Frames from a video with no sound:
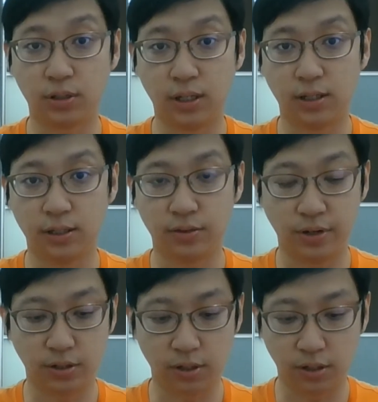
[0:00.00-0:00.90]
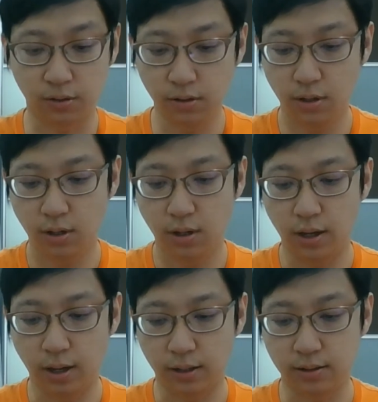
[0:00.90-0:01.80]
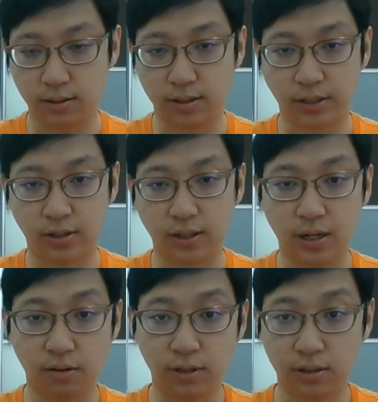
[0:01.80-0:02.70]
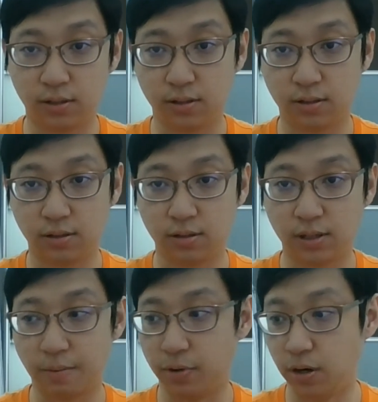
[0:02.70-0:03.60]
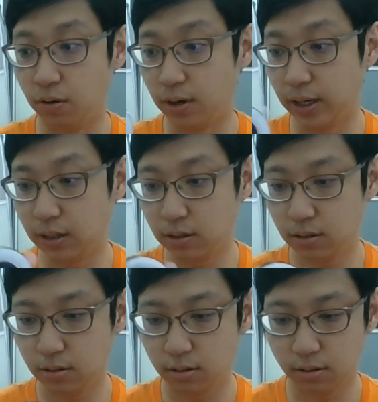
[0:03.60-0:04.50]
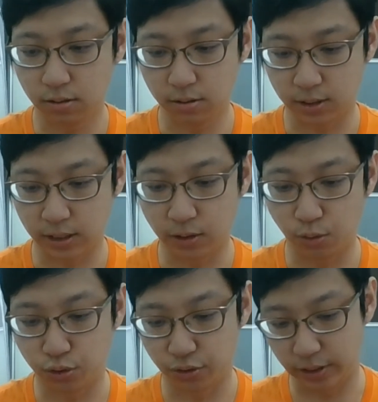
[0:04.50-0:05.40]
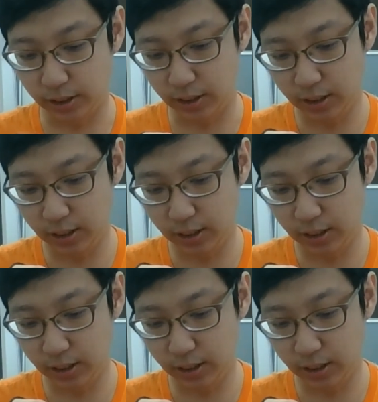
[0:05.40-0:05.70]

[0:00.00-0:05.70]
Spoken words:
this Razer Kiyo, and this is actually how this camera look like. It's getting loose already